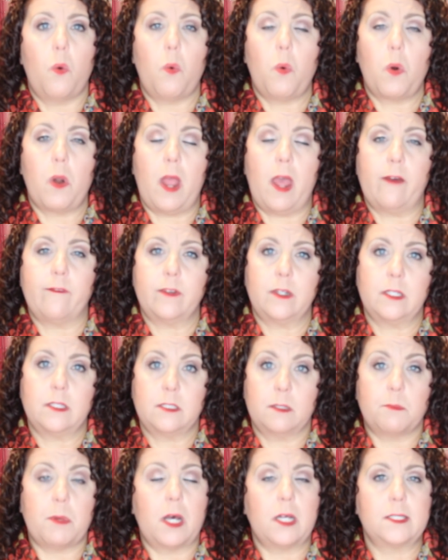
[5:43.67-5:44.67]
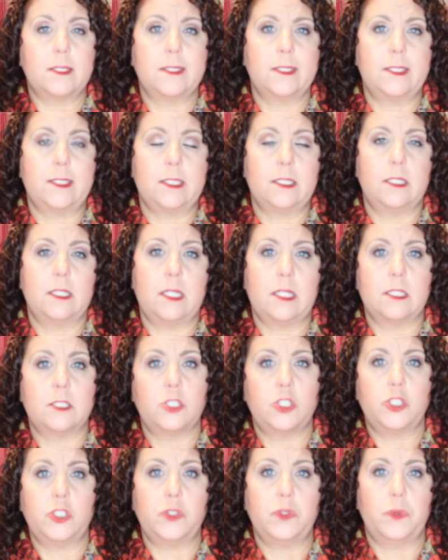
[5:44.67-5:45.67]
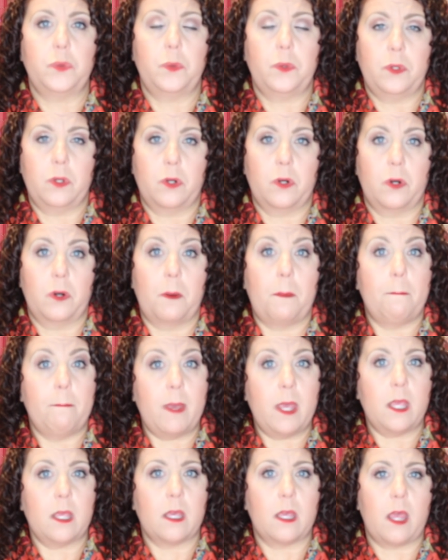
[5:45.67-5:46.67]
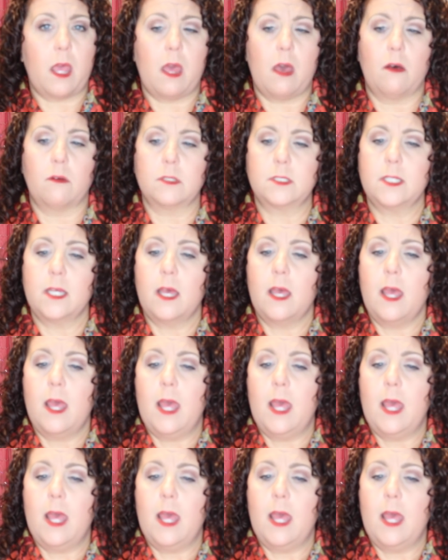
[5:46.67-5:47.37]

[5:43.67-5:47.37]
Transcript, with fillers: or having it deposited into your bank account.